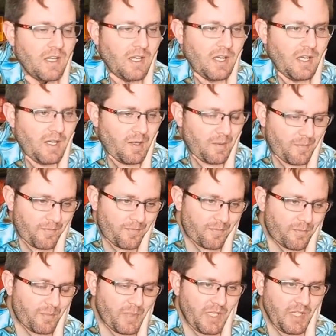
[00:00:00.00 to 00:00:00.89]
Um,
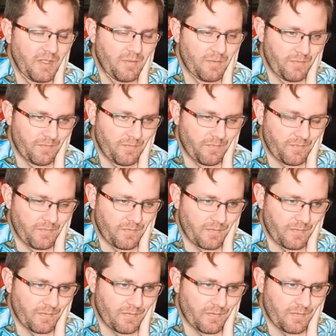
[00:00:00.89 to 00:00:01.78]
but
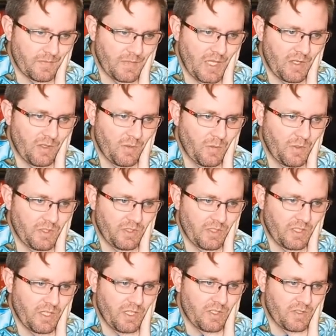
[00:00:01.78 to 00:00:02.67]
I don't know what
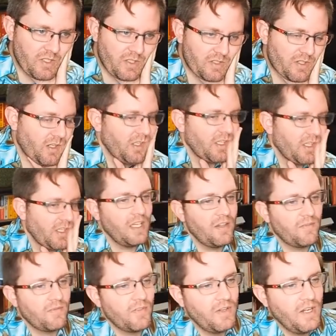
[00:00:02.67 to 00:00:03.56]
their contracts are like
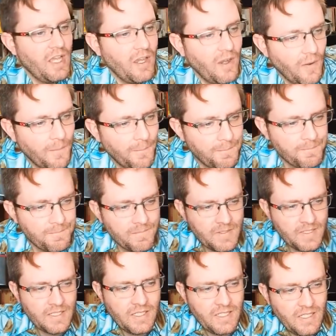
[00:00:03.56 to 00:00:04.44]
that for now.
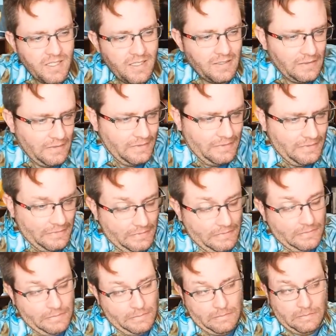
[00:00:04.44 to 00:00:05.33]
Hmm.
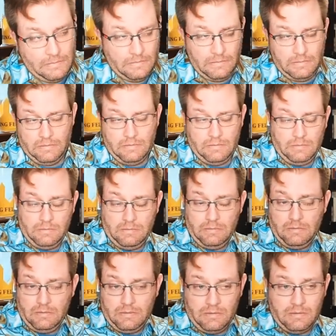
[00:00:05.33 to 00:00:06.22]
Hmm.
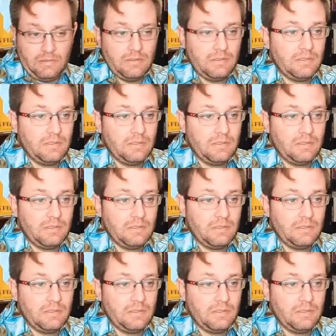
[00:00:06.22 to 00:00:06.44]
Hmm.